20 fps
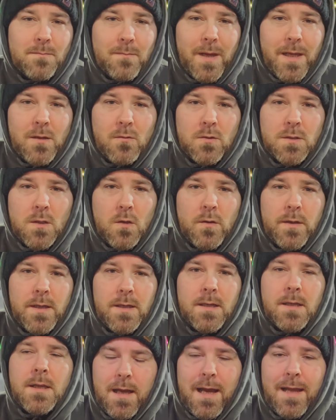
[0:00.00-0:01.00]
miles on
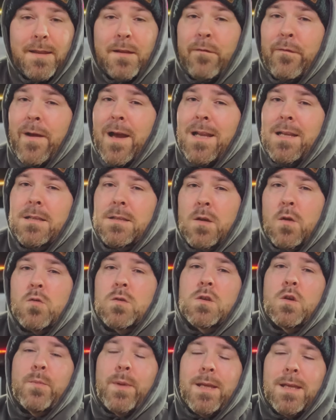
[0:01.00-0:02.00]
it, and the van has
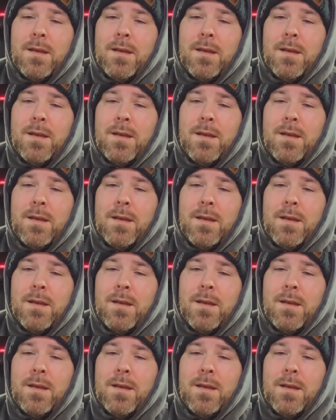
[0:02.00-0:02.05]
also been